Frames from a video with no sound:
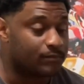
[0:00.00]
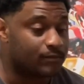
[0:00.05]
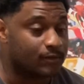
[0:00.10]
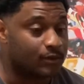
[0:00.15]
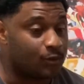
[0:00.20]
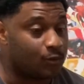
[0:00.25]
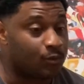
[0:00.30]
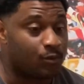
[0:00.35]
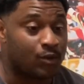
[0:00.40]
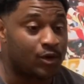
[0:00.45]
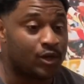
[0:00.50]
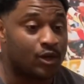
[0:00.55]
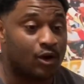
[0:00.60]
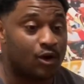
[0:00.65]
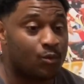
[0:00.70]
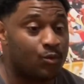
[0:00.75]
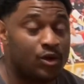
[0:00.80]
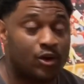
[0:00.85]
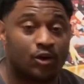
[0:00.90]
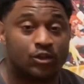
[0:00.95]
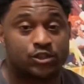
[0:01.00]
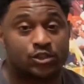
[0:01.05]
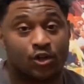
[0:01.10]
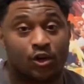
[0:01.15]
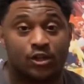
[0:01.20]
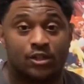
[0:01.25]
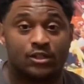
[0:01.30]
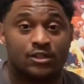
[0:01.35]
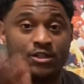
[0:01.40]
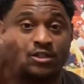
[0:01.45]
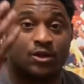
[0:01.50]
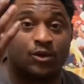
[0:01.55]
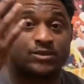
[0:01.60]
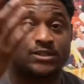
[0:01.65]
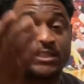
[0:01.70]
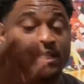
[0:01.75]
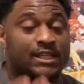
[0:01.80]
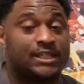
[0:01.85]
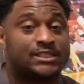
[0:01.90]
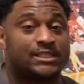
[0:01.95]
we gonna we gonna start, you know,
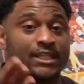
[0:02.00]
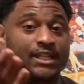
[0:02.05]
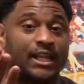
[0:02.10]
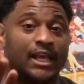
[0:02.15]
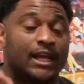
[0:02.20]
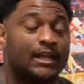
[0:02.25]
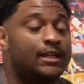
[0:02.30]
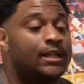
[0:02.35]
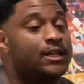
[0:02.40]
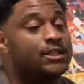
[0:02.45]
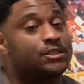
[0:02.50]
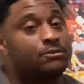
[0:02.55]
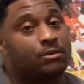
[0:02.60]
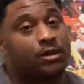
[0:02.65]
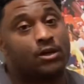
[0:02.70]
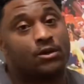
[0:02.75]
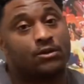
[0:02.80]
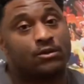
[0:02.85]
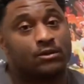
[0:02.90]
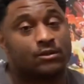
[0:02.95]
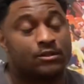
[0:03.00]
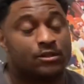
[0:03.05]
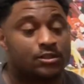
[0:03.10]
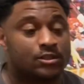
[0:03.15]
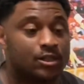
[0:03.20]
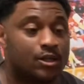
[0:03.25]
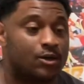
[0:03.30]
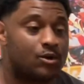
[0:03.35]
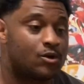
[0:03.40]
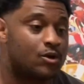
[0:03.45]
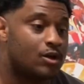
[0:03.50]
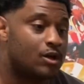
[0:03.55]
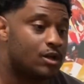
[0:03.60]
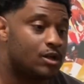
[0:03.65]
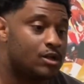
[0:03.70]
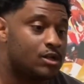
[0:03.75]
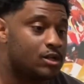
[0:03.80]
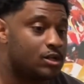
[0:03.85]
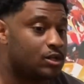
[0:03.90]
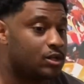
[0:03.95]
saying shit like this, bro. So
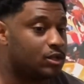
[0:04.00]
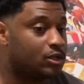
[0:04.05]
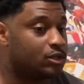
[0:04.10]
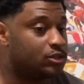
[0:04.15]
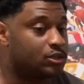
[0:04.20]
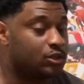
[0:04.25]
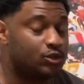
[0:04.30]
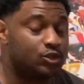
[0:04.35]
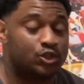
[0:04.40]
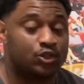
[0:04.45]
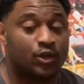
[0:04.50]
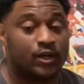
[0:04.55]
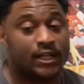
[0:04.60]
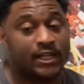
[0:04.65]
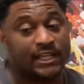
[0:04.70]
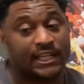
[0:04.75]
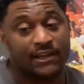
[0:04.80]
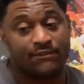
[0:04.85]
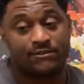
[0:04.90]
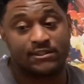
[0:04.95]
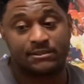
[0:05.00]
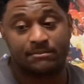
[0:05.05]
so Joy Levis,